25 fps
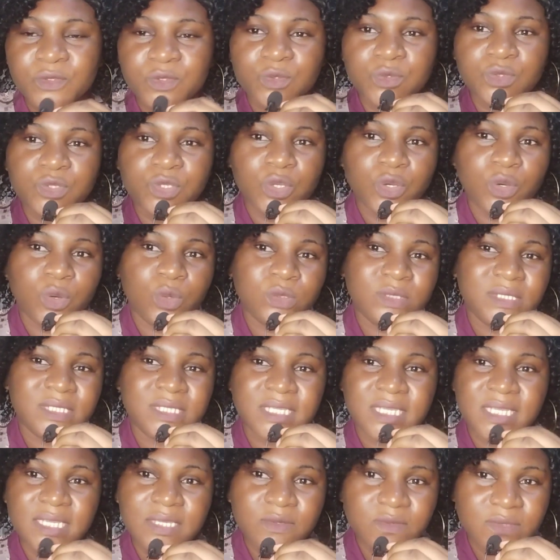to your
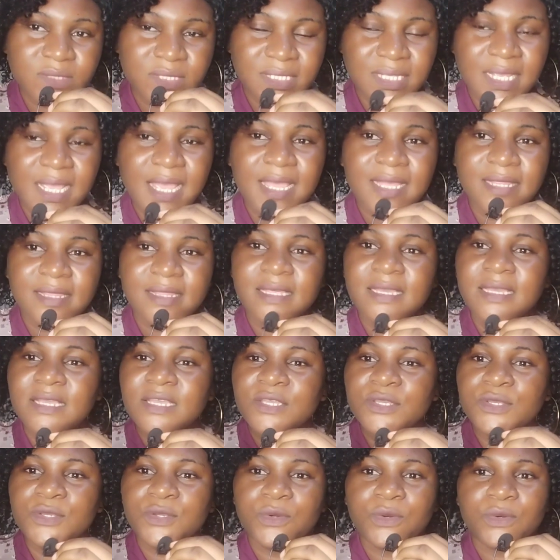skill set,
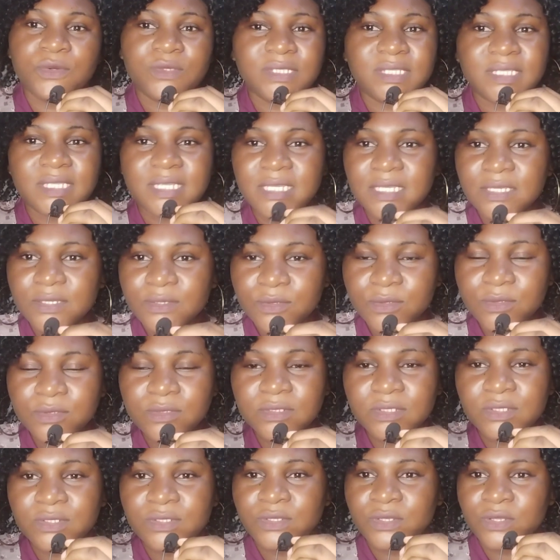your
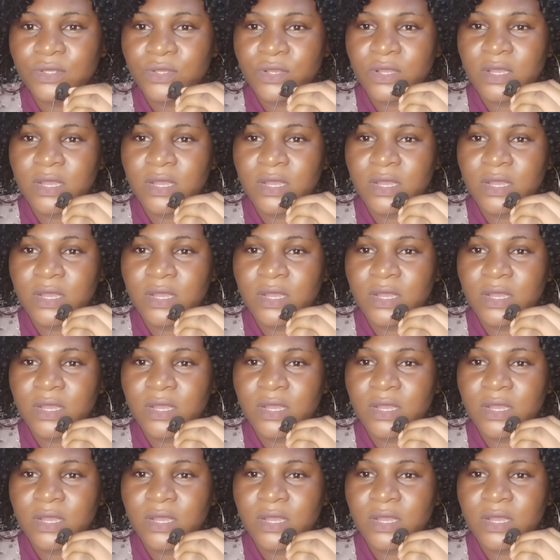skills.